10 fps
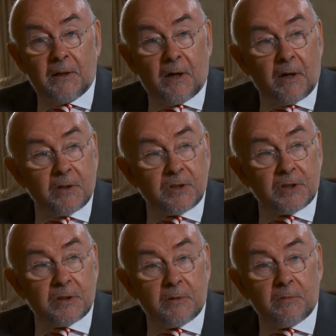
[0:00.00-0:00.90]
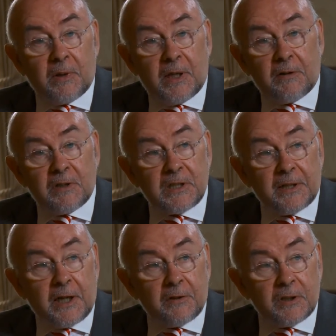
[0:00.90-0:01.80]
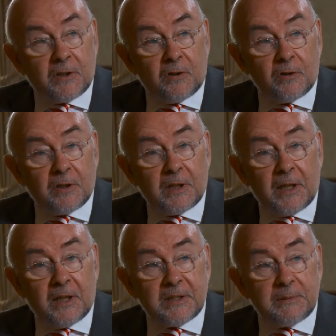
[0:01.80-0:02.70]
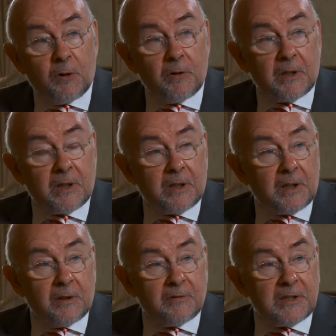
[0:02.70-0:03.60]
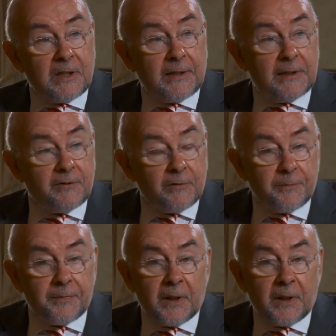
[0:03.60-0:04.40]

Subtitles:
Large areas like County Cork and small counties like Leitrim.